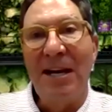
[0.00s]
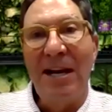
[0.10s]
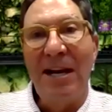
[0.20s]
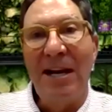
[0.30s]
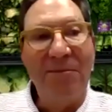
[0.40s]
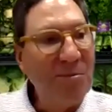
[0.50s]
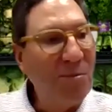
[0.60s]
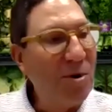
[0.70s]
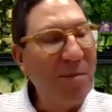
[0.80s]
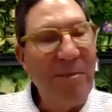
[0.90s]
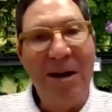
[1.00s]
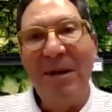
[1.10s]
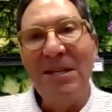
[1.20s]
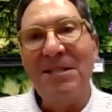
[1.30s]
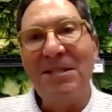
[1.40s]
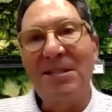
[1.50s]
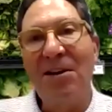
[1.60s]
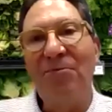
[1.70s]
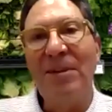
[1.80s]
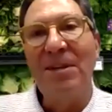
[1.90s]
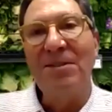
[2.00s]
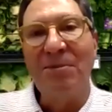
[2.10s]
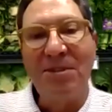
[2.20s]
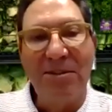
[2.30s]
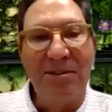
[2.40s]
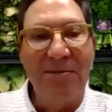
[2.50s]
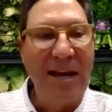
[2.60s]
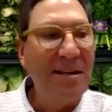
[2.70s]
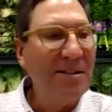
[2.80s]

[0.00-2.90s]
and I've learned more about myself as a result of that.